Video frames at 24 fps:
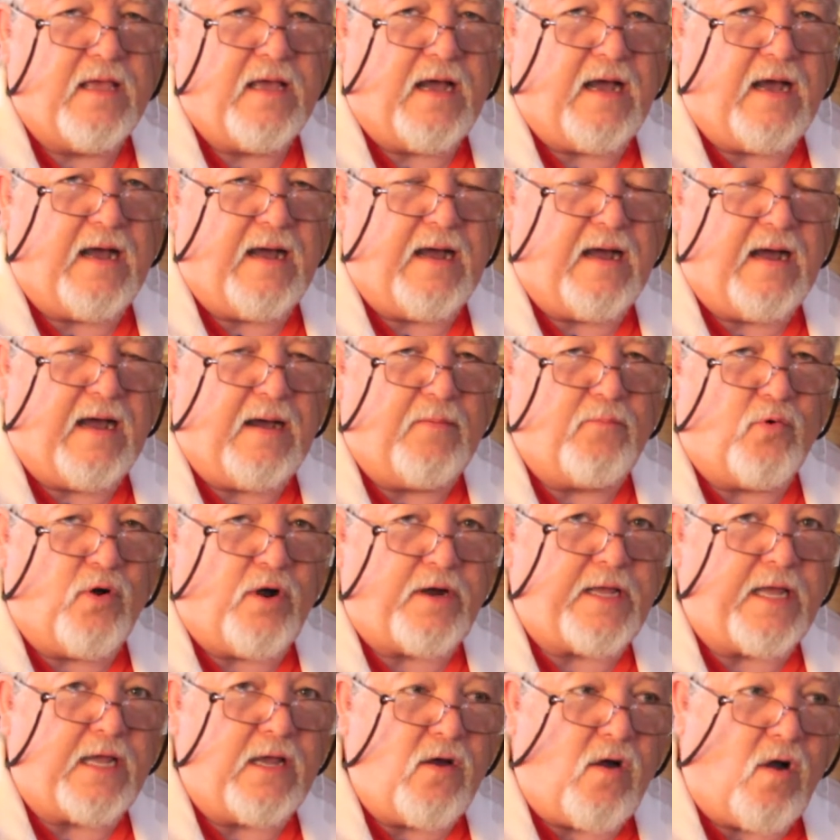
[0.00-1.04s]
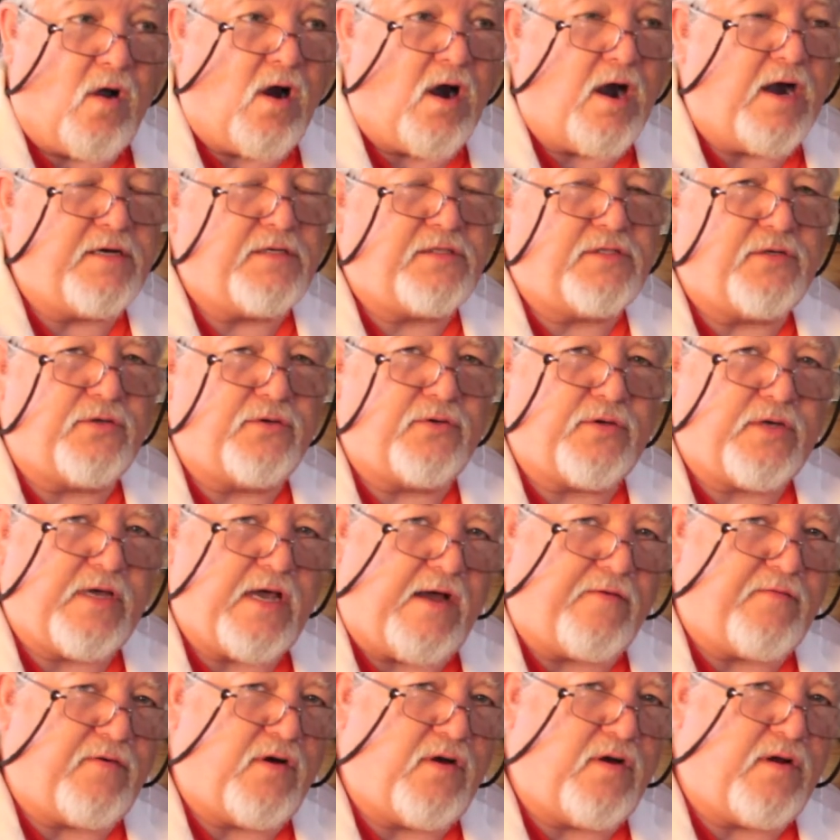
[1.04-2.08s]
I'm working hard to
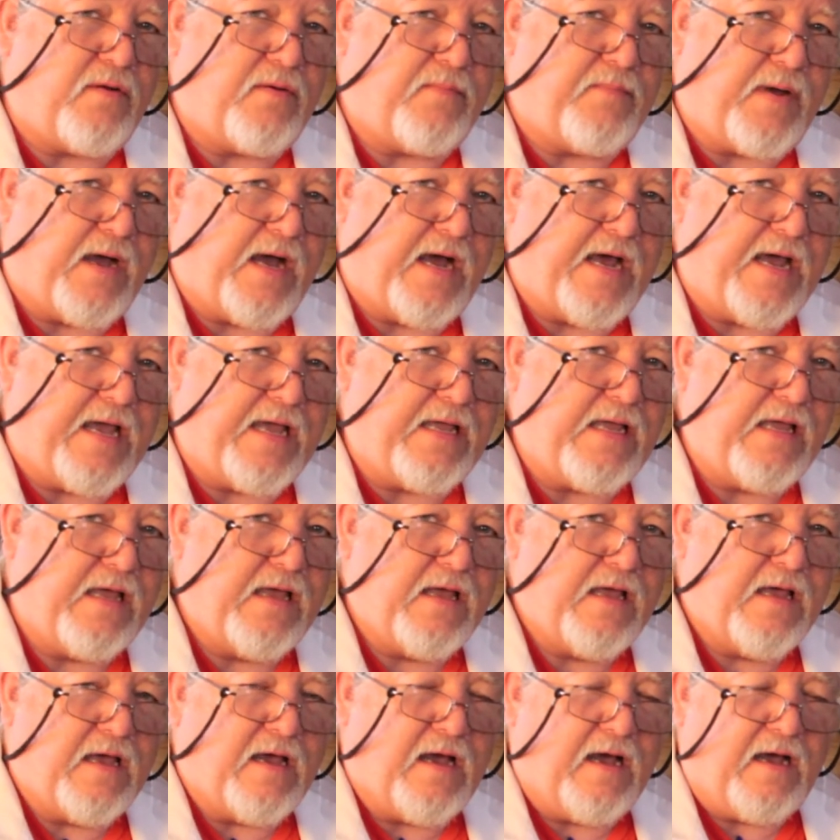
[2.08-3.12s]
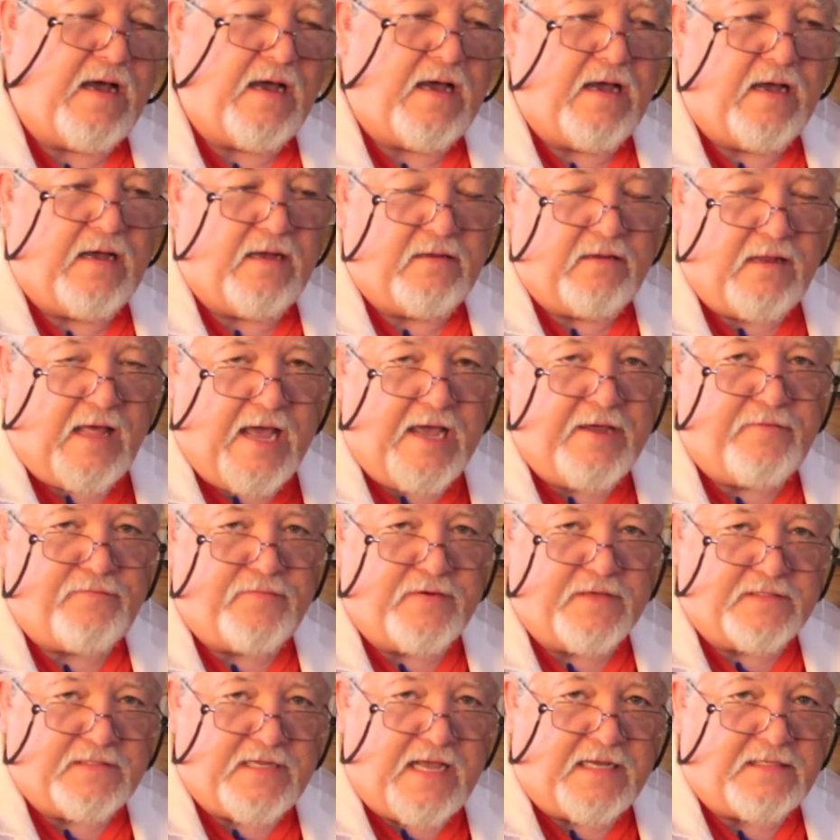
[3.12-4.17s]
cover my life
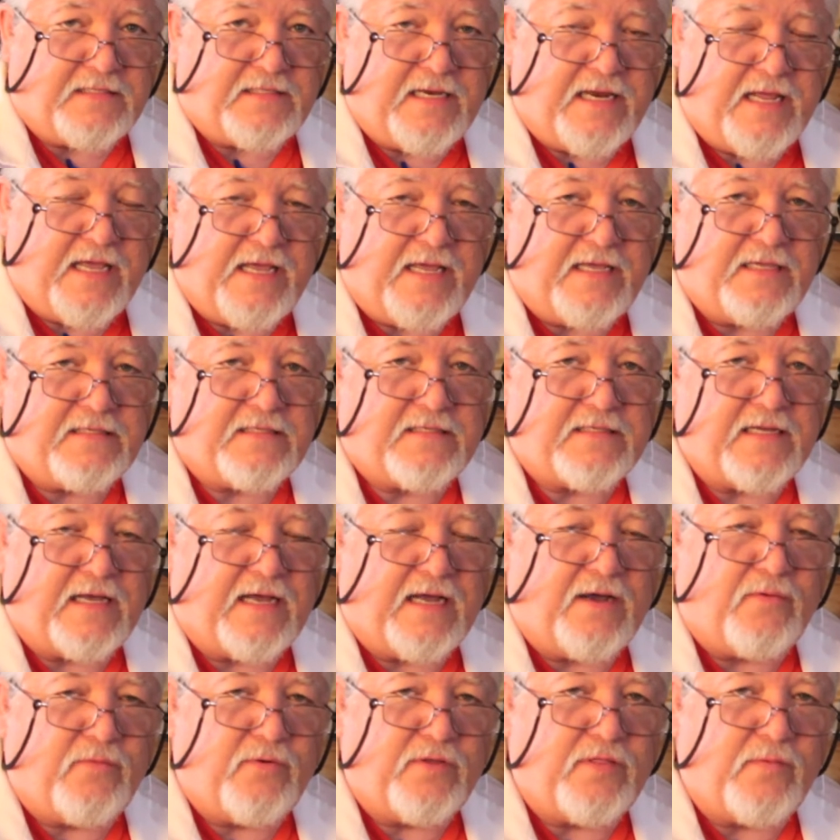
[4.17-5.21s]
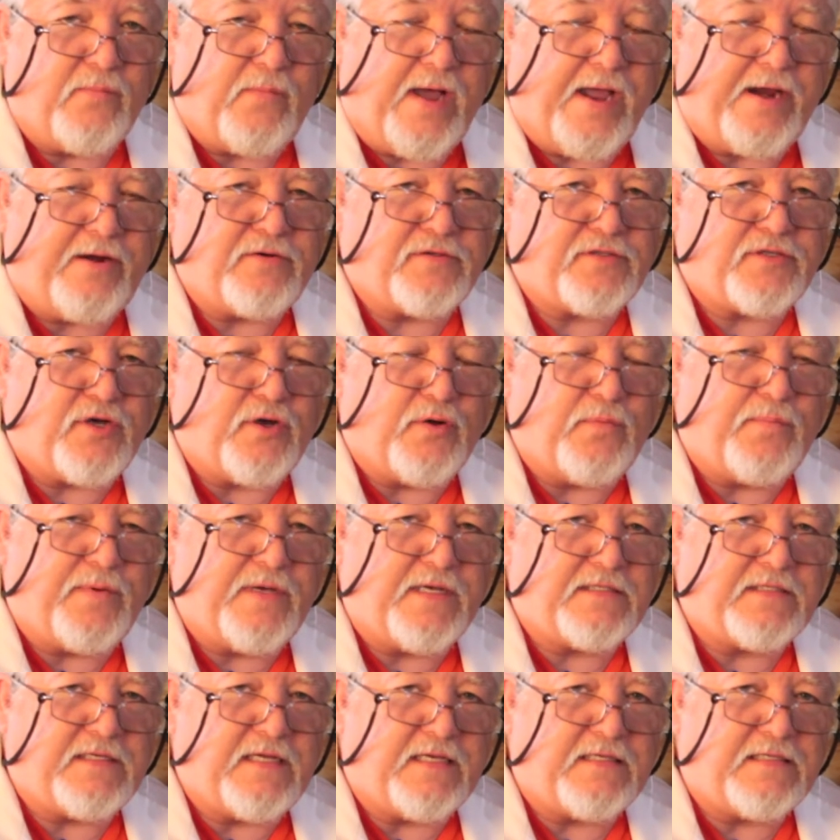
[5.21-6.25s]
necessities with the microscope
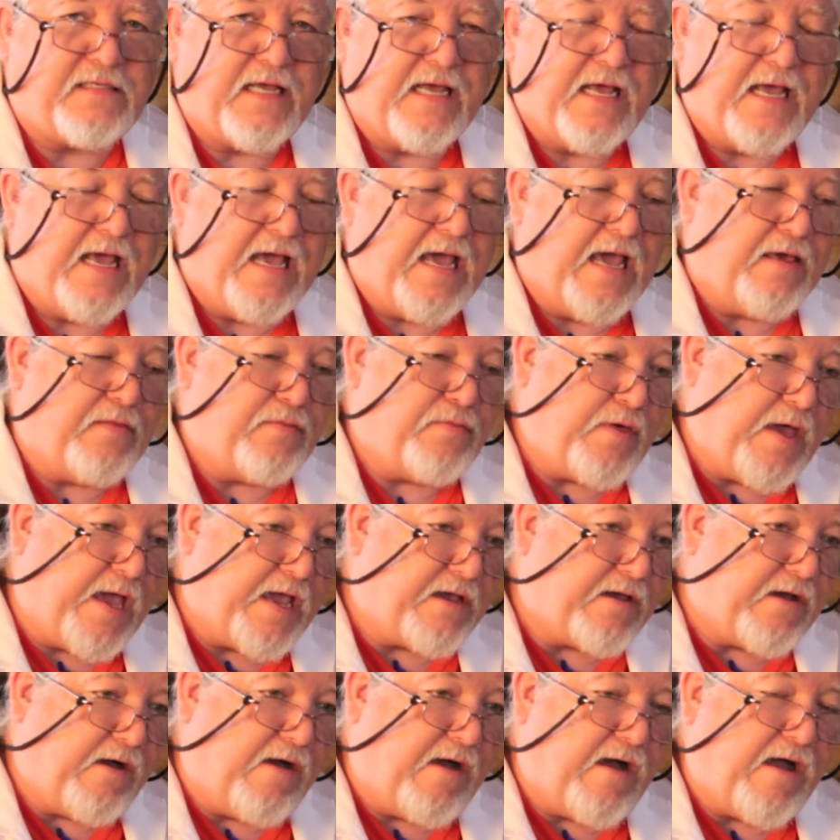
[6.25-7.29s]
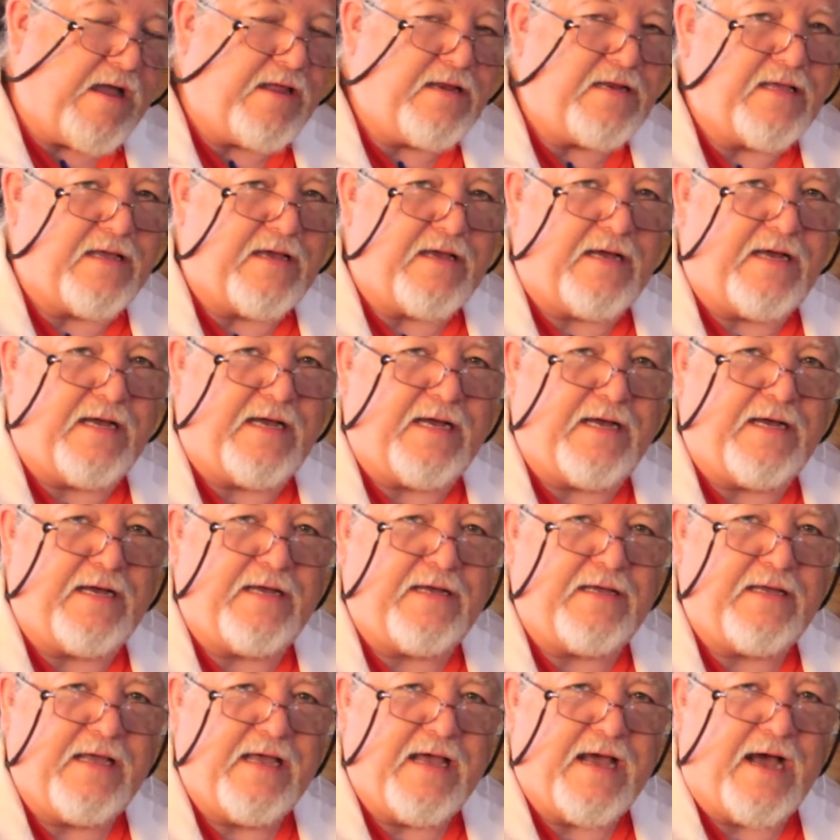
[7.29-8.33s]
business, and thank God
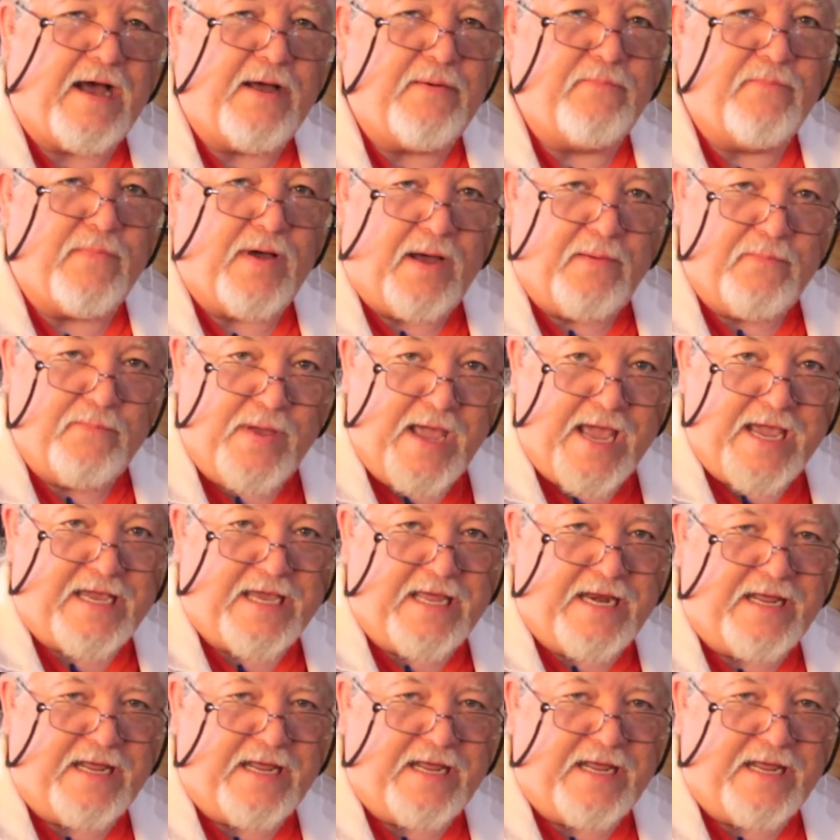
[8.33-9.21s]
I'm making